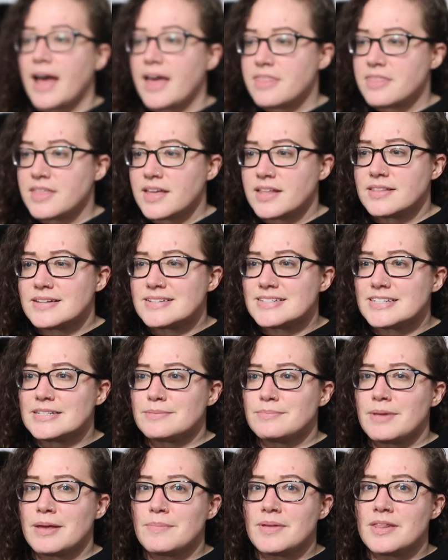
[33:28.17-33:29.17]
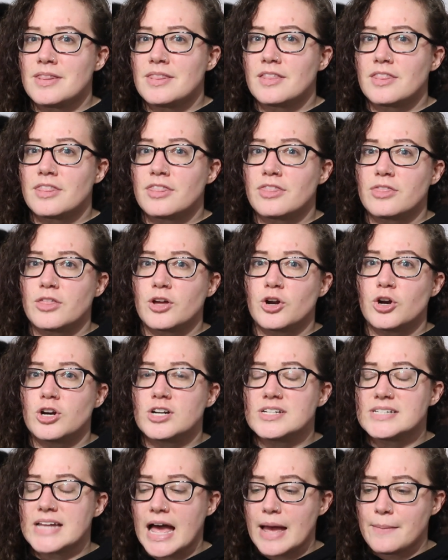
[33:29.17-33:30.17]
I think this is maybe the
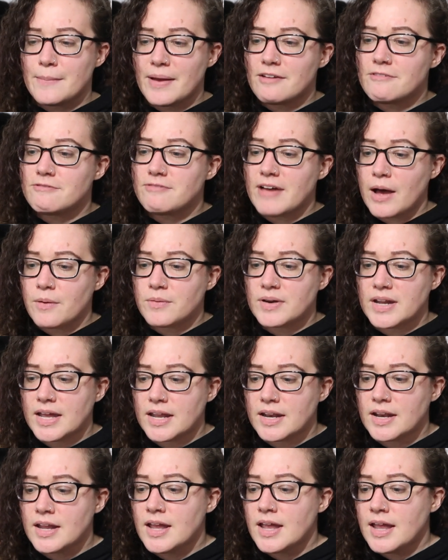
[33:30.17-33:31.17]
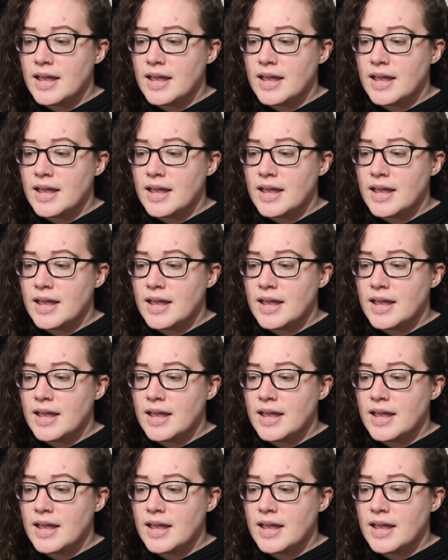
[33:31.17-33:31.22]
3rd time I've found it,